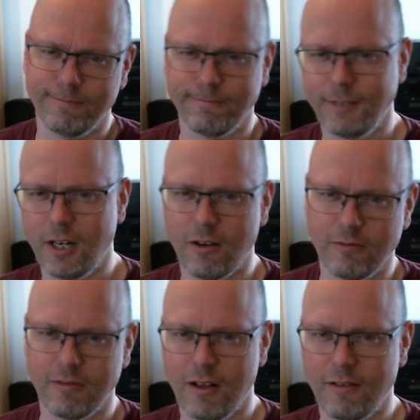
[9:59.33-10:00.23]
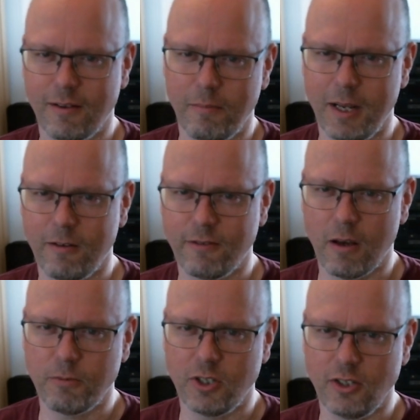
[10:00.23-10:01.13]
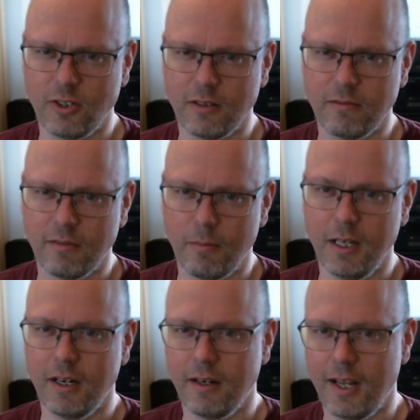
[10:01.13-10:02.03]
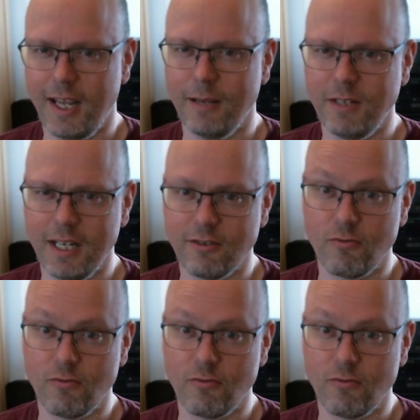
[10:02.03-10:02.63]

you know, a bit of competition. I mean, AMD is